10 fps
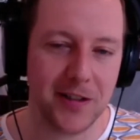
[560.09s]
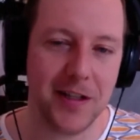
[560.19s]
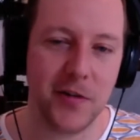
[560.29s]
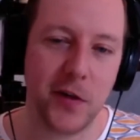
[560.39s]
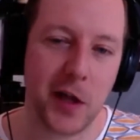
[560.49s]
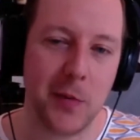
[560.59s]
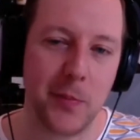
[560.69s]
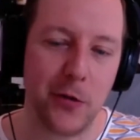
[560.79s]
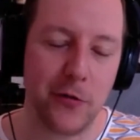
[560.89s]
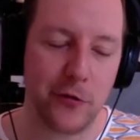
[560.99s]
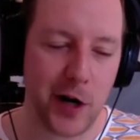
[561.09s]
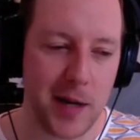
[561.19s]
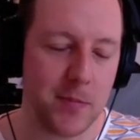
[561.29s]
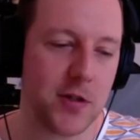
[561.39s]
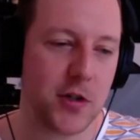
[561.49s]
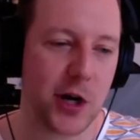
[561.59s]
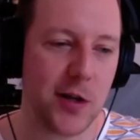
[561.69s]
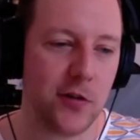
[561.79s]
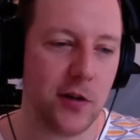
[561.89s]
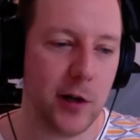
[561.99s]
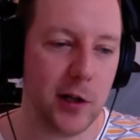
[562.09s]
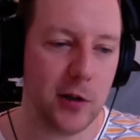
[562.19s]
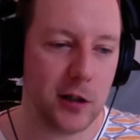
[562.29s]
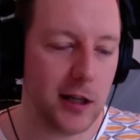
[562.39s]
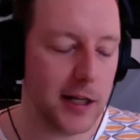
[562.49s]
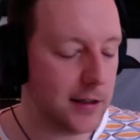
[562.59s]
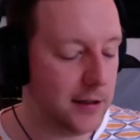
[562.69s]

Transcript: and set up all the frames to try and see what it looked like.